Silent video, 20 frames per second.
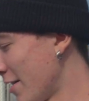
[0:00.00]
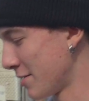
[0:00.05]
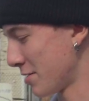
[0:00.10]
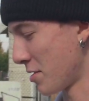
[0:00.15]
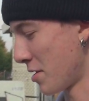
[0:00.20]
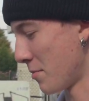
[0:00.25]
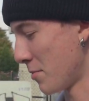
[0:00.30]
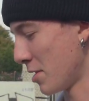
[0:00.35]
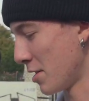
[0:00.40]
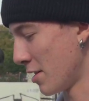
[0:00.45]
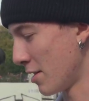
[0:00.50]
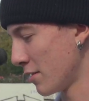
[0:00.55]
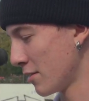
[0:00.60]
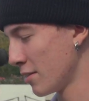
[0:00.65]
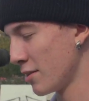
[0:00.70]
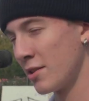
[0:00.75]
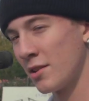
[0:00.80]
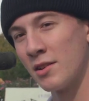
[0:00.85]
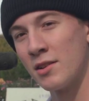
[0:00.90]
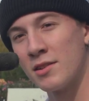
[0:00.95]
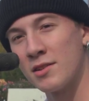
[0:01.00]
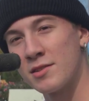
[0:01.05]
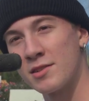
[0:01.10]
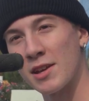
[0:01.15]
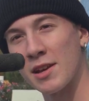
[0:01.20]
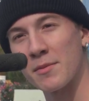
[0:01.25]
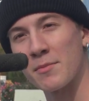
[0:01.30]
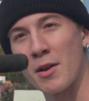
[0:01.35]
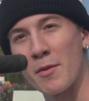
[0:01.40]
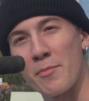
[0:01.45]
So I'm gonna
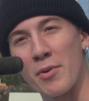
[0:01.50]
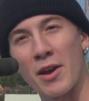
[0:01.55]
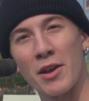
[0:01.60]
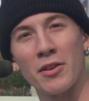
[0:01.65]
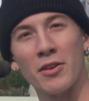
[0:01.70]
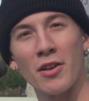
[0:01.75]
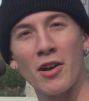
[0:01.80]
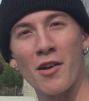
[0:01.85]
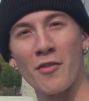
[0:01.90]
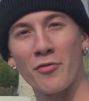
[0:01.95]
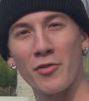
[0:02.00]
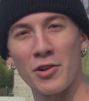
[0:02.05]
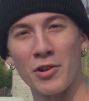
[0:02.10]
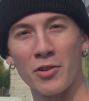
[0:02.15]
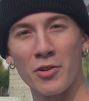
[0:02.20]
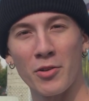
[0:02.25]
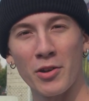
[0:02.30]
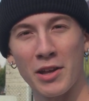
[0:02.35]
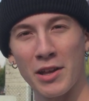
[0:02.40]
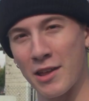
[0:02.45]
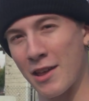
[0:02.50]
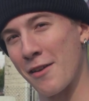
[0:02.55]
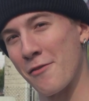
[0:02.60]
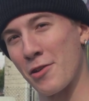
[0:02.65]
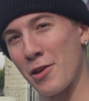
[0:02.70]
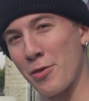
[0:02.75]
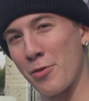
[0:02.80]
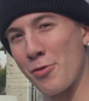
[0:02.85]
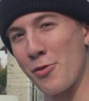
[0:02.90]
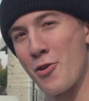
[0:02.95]
take my pedal off real quick, give
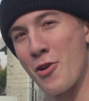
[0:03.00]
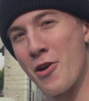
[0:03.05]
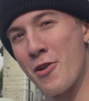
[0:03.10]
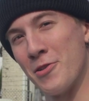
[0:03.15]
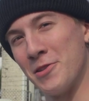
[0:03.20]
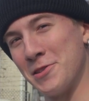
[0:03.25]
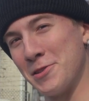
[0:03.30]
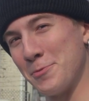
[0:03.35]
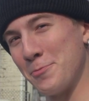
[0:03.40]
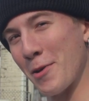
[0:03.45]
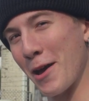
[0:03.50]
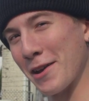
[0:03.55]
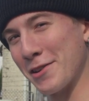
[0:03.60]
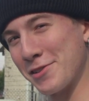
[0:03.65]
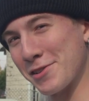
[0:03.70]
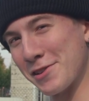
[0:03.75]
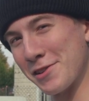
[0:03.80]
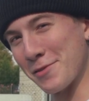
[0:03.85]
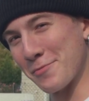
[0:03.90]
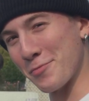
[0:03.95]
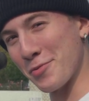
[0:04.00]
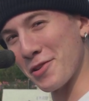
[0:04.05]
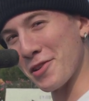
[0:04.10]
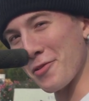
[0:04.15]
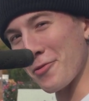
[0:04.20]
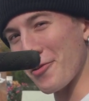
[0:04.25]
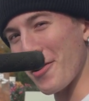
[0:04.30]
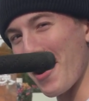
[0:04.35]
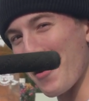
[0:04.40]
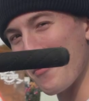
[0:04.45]
it a thorough inspection, and put
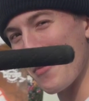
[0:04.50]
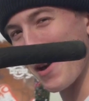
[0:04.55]
it right